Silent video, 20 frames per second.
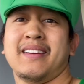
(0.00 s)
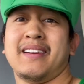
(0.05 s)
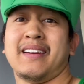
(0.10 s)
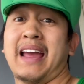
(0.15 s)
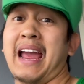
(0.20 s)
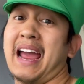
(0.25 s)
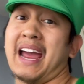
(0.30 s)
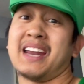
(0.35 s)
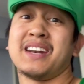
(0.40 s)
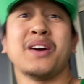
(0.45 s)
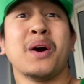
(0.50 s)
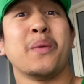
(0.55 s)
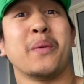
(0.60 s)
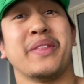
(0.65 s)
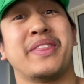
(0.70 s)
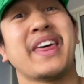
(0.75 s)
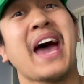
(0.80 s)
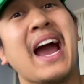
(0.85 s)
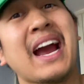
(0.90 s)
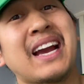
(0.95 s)
And
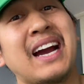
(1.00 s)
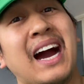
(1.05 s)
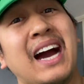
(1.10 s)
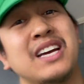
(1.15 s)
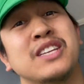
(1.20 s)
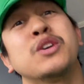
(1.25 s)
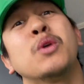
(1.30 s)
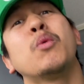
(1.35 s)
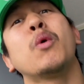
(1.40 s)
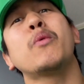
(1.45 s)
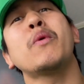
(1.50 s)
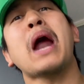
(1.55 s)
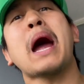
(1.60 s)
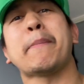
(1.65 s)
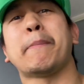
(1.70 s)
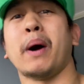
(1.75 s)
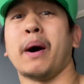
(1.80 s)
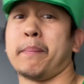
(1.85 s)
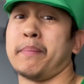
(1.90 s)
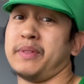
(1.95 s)
with that, guys, we'll
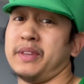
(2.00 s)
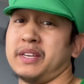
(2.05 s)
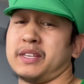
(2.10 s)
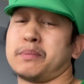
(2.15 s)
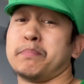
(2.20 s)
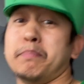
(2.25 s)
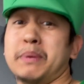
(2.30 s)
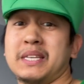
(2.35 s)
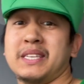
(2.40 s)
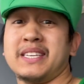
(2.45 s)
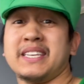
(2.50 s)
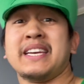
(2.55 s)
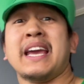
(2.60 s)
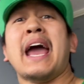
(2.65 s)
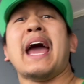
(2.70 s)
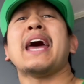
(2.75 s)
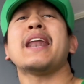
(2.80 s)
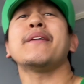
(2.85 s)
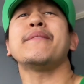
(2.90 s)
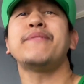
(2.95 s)
wrap up this busy
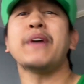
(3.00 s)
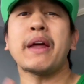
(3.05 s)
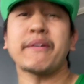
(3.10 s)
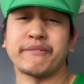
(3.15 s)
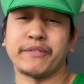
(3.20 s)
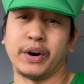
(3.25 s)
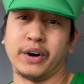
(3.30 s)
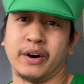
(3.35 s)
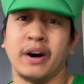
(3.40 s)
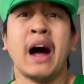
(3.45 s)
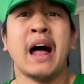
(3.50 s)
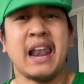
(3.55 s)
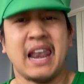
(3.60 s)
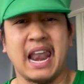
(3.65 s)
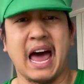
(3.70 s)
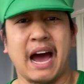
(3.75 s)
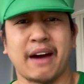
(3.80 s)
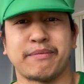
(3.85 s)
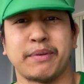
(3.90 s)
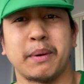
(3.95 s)
and eventful
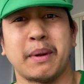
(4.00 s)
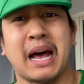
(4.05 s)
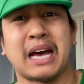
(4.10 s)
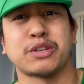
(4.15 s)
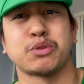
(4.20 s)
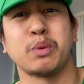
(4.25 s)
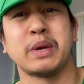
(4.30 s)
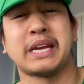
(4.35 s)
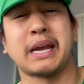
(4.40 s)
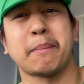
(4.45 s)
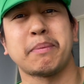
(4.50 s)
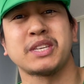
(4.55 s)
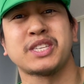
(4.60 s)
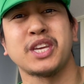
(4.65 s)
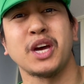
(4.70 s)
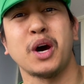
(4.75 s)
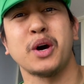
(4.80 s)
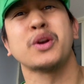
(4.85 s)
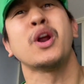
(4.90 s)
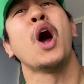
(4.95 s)
Live from Last Week
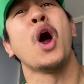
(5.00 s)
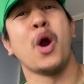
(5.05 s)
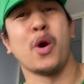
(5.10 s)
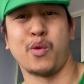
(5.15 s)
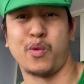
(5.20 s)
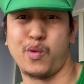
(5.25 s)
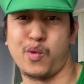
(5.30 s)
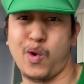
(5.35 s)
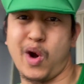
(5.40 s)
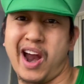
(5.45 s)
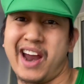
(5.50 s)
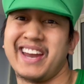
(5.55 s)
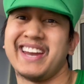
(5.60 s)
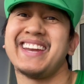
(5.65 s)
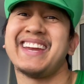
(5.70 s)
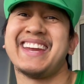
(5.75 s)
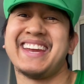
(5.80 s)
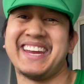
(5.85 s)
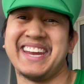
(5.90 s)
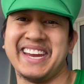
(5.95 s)
episode
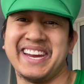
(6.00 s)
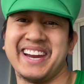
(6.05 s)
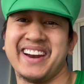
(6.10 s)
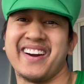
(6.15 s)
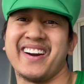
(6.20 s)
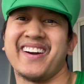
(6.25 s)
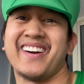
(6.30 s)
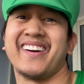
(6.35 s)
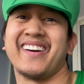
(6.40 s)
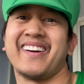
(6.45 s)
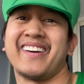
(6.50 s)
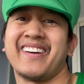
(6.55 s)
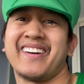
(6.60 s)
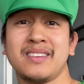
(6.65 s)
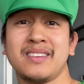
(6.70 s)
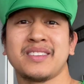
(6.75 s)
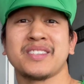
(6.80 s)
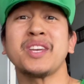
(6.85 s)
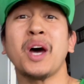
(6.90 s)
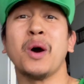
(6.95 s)
right here.
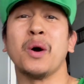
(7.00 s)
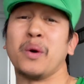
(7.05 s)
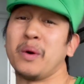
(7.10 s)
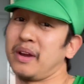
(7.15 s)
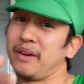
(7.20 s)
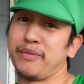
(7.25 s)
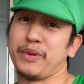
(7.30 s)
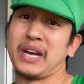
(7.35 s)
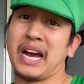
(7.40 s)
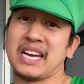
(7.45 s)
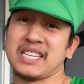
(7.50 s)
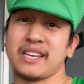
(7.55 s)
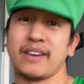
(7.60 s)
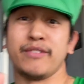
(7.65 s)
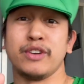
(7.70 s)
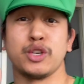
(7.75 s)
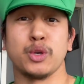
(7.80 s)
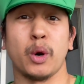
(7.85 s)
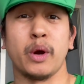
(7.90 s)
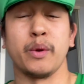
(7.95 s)
So, if you guys have
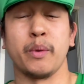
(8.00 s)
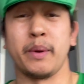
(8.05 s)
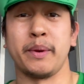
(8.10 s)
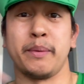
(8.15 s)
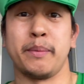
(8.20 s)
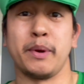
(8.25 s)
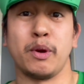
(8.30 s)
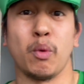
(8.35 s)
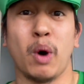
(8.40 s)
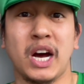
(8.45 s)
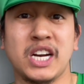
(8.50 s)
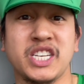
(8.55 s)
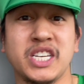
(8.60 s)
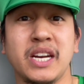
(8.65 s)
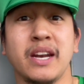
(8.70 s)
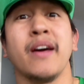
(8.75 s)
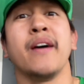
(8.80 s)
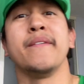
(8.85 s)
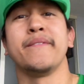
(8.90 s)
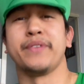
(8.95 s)
enjoyed what you've been
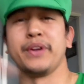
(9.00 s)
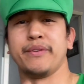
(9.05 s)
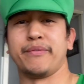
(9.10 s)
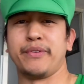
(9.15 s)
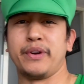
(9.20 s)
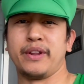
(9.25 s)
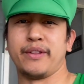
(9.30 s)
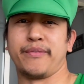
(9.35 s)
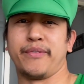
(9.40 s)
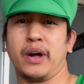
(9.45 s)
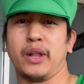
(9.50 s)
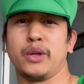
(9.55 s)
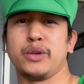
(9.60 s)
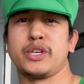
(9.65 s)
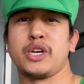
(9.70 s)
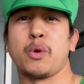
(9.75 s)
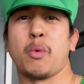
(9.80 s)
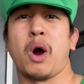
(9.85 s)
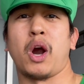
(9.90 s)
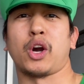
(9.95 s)
watching, feel free to follow
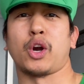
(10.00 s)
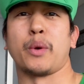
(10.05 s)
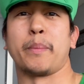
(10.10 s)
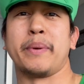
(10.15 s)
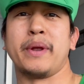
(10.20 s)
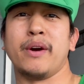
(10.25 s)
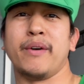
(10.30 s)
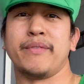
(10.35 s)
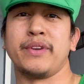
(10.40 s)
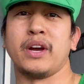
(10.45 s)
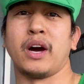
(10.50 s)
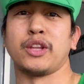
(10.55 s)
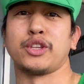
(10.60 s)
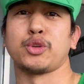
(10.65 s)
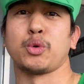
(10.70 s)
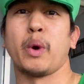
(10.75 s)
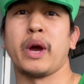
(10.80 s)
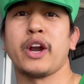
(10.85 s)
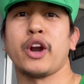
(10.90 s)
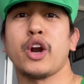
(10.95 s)
Jay Walker POV on
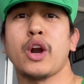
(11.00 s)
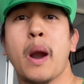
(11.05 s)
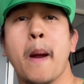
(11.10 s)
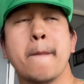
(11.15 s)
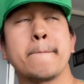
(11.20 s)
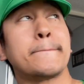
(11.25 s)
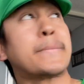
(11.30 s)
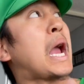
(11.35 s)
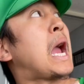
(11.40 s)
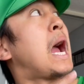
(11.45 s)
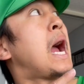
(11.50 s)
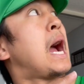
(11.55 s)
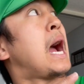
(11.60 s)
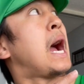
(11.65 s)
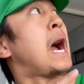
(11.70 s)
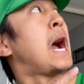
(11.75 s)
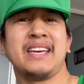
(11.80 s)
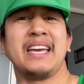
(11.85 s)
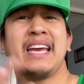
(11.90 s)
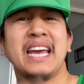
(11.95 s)
Twitter,
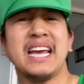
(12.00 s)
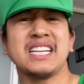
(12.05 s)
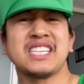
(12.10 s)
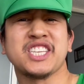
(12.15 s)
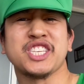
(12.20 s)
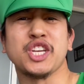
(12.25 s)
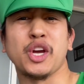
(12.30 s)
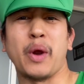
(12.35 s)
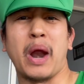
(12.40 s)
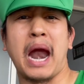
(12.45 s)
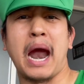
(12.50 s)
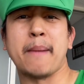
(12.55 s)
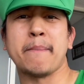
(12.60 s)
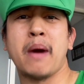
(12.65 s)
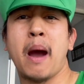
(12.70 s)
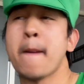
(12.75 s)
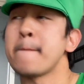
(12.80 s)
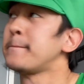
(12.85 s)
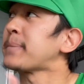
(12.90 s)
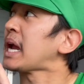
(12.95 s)

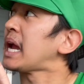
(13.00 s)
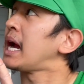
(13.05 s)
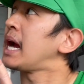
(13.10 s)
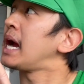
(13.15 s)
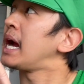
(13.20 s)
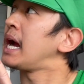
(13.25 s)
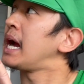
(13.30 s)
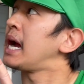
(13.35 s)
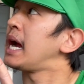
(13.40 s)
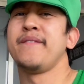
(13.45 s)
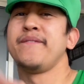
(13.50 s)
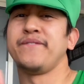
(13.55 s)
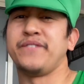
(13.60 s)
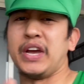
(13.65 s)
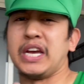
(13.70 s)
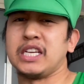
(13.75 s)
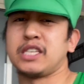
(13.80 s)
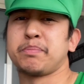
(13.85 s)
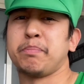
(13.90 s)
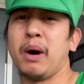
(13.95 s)
Instagram,
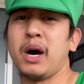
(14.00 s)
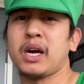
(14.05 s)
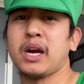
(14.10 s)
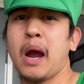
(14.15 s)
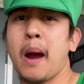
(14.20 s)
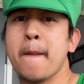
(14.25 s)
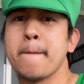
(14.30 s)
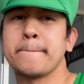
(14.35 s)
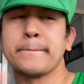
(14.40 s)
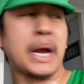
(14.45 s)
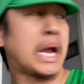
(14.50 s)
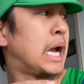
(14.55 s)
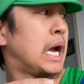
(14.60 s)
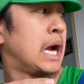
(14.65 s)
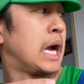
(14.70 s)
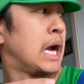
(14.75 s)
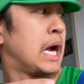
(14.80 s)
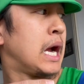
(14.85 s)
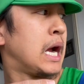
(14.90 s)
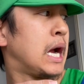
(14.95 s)
Facebook,
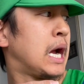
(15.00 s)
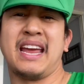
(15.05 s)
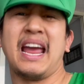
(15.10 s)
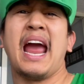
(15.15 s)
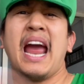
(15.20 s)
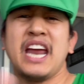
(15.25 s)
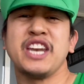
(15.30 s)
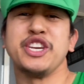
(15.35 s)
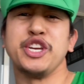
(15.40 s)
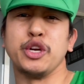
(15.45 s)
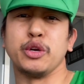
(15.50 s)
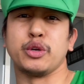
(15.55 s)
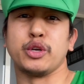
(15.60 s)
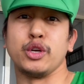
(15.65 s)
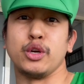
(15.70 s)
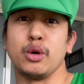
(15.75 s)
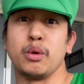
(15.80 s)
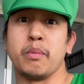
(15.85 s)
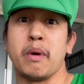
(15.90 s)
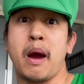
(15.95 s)
and
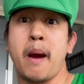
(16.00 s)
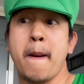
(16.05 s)
YouTube.